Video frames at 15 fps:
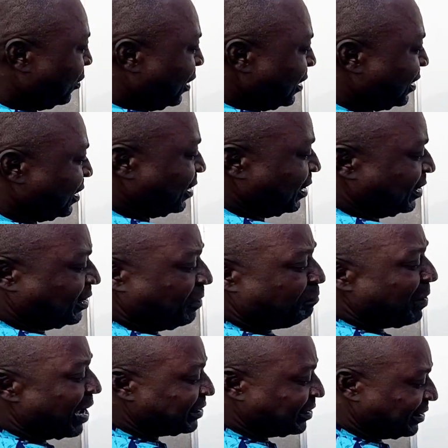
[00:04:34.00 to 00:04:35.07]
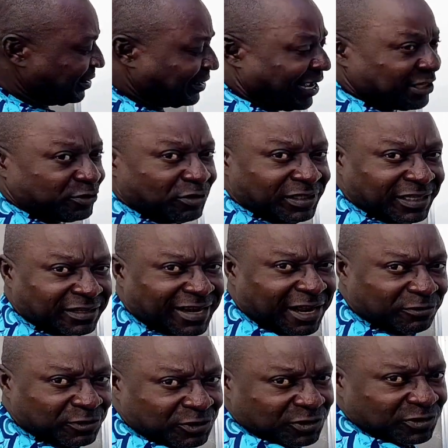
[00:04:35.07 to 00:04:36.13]
This is the part that is on the
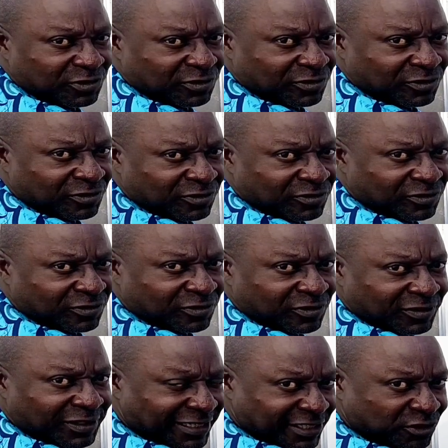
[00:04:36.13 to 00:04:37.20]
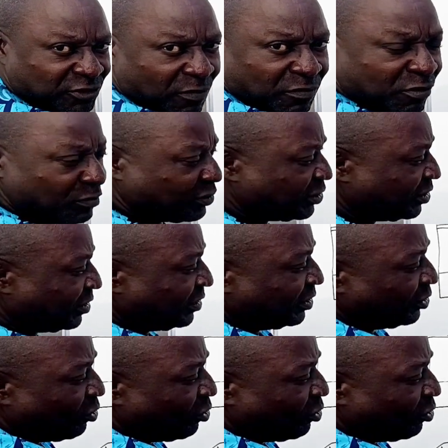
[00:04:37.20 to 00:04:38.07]
ground. That is some rooms.